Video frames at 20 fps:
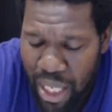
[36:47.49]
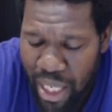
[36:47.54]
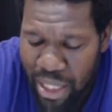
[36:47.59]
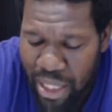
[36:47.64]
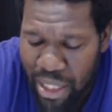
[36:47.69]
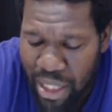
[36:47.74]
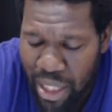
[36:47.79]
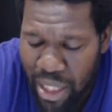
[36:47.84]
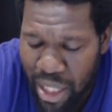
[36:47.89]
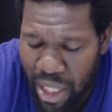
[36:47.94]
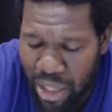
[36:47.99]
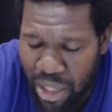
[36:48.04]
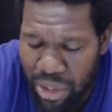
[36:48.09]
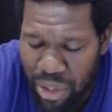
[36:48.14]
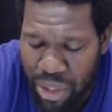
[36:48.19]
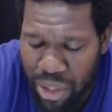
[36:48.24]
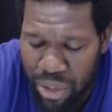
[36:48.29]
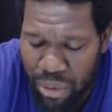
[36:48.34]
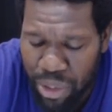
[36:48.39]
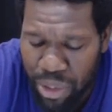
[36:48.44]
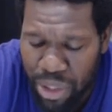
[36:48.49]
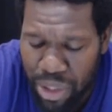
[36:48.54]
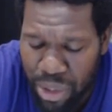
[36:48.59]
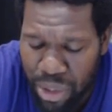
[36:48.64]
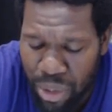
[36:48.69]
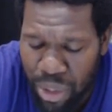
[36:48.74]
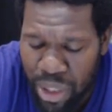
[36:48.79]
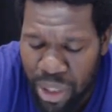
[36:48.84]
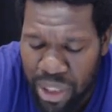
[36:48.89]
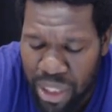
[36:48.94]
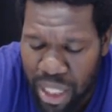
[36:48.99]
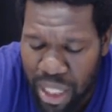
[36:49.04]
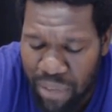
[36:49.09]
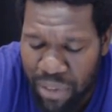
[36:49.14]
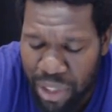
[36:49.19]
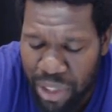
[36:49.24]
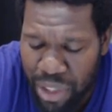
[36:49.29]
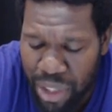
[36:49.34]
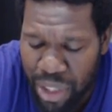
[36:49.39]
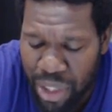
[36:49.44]
in the
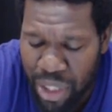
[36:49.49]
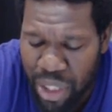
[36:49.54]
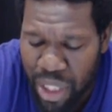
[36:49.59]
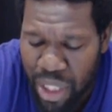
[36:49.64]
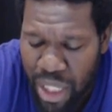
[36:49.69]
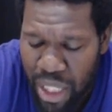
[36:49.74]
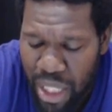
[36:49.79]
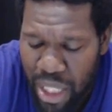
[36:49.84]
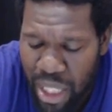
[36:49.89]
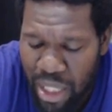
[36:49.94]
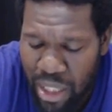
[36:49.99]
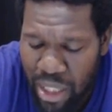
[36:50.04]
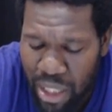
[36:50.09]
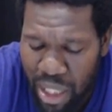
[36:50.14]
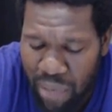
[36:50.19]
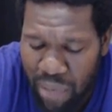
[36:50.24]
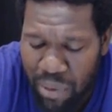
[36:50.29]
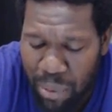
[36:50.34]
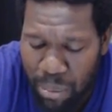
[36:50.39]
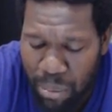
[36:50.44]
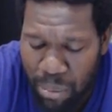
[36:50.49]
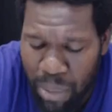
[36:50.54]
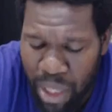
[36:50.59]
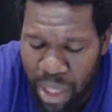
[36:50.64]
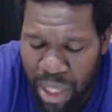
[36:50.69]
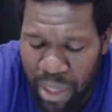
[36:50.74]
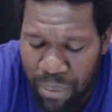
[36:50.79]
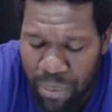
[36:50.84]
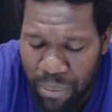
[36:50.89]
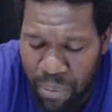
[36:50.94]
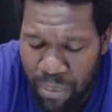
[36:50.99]
167 year and 11 month